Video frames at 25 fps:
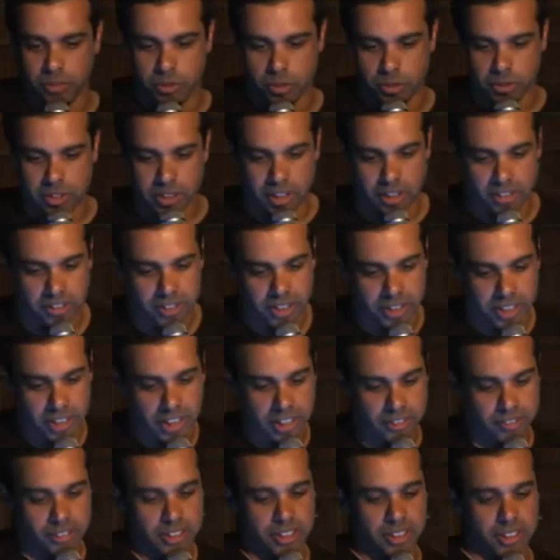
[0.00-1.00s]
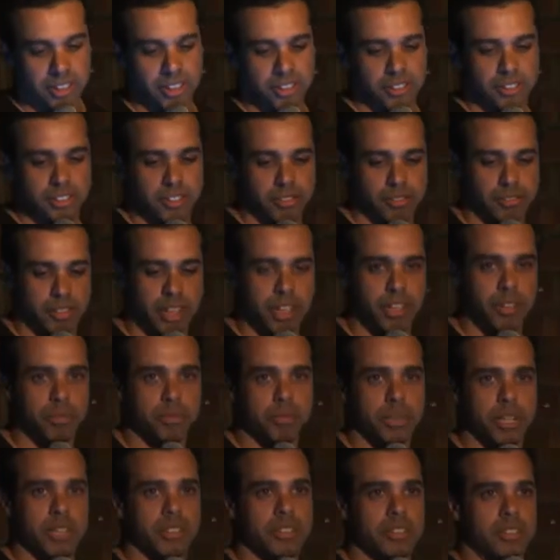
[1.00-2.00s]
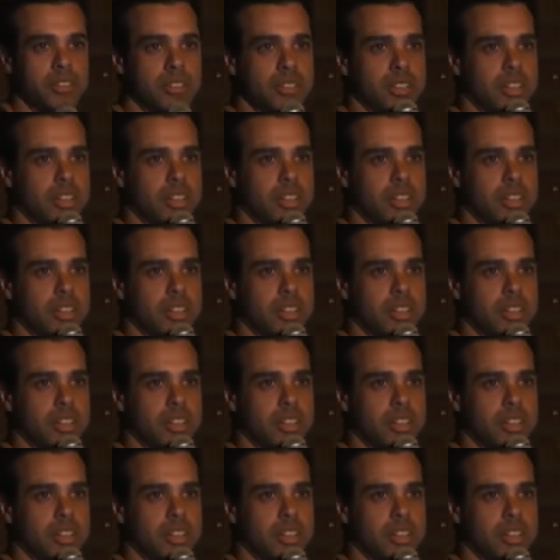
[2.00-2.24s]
2011, our development